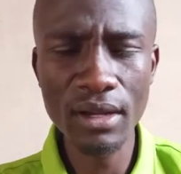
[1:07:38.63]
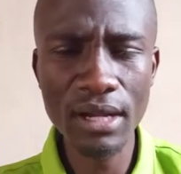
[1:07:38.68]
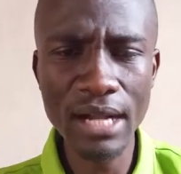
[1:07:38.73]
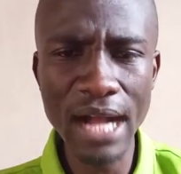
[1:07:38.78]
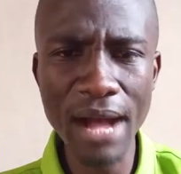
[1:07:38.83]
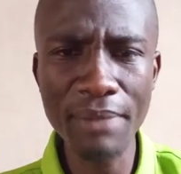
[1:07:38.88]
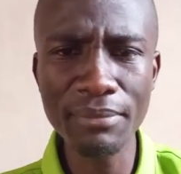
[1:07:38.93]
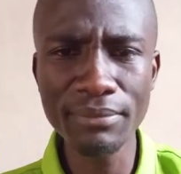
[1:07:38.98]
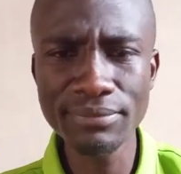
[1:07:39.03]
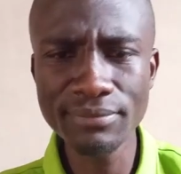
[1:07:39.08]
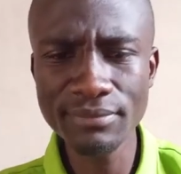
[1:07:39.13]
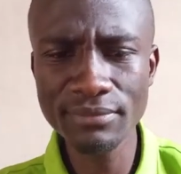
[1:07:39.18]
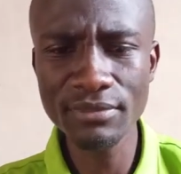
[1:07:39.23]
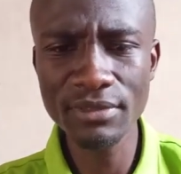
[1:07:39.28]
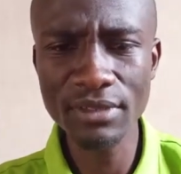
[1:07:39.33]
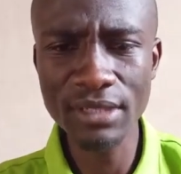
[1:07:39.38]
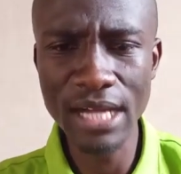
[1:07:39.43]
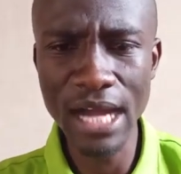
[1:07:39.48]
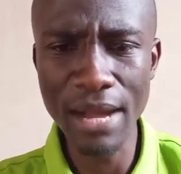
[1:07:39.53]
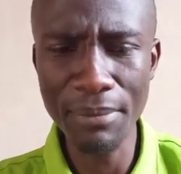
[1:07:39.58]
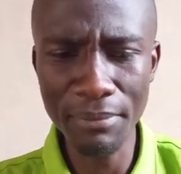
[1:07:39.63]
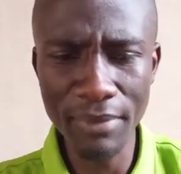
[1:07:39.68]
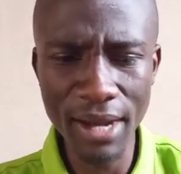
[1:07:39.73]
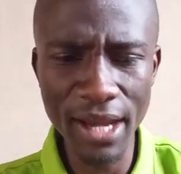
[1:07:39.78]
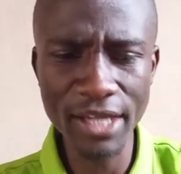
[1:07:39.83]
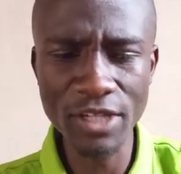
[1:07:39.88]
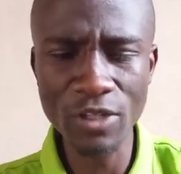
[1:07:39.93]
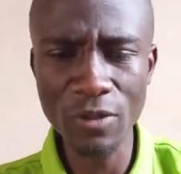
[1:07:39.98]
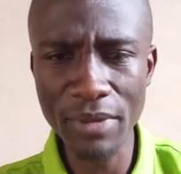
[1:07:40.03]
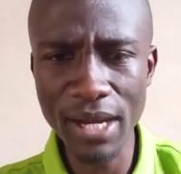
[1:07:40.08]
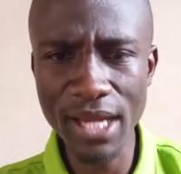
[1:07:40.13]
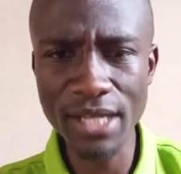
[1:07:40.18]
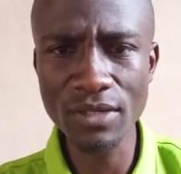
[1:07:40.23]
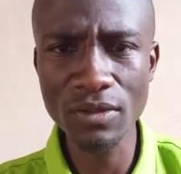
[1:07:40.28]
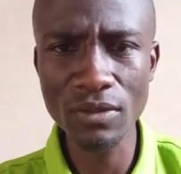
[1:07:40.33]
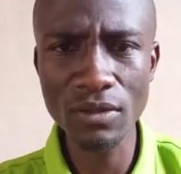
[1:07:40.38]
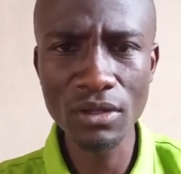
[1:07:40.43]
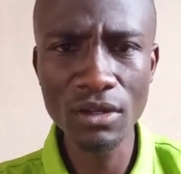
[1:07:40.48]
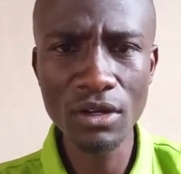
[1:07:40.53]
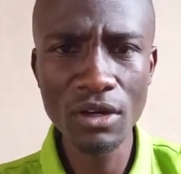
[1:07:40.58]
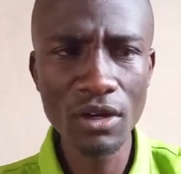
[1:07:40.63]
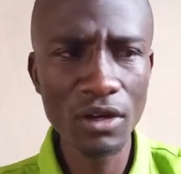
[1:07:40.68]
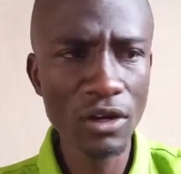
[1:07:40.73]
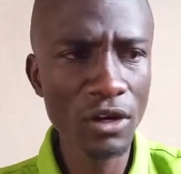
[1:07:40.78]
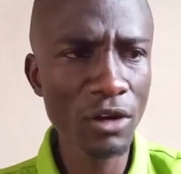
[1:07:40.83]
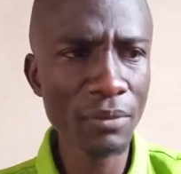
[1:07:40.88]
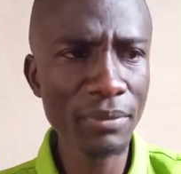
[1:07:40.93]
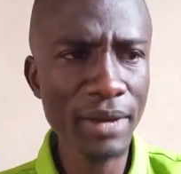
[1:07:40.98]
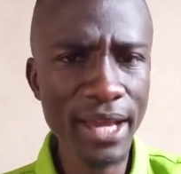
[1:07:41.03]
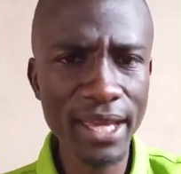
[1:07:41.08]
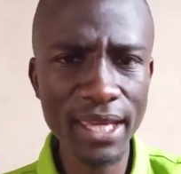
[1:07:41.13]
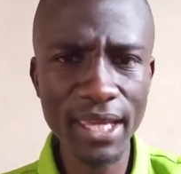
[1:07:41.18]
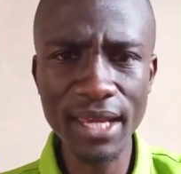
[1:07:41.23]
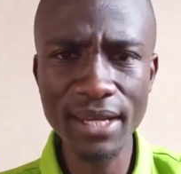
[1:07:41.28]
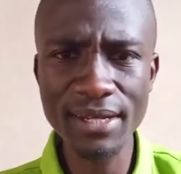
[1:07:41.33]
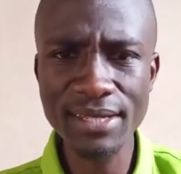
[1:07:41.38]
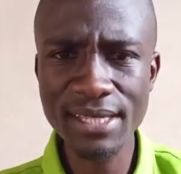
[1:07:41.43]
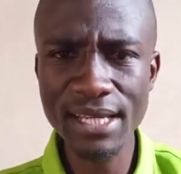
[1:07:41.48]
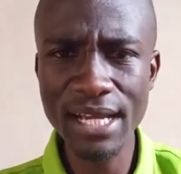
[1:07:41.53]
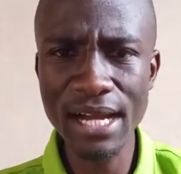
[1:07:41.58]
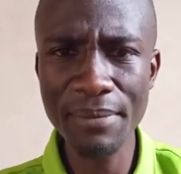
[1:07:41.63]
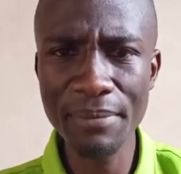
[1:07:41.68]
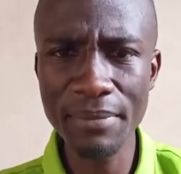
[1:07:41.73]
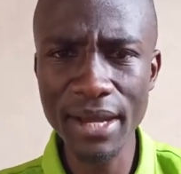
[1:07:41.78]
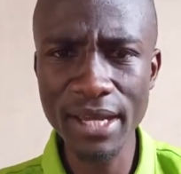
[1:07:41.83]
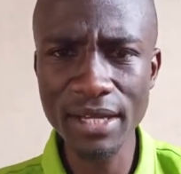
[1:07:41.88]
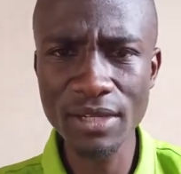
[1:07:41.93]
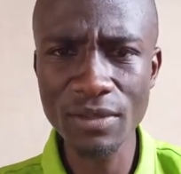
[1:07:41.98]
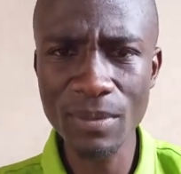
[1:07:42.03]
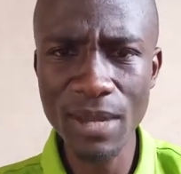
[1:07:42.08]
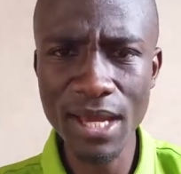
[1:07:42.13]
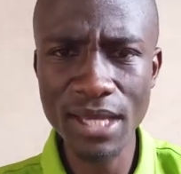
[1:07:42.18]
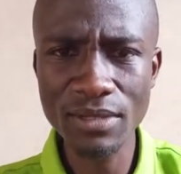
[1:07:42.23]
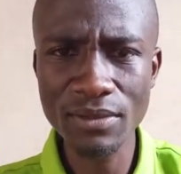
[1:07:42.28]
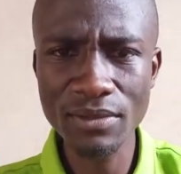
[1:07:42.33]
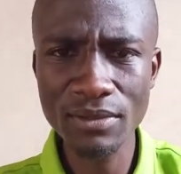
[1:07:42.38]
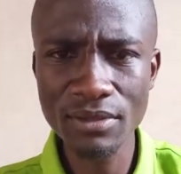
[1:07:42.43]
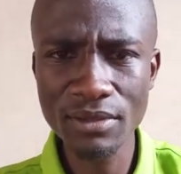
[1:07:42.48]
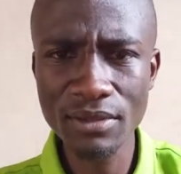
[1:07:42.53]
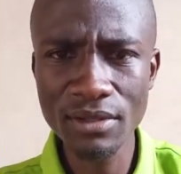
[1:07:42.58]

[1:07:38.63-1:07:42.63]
come buy tomato. Oh, my kids, come buy tomato.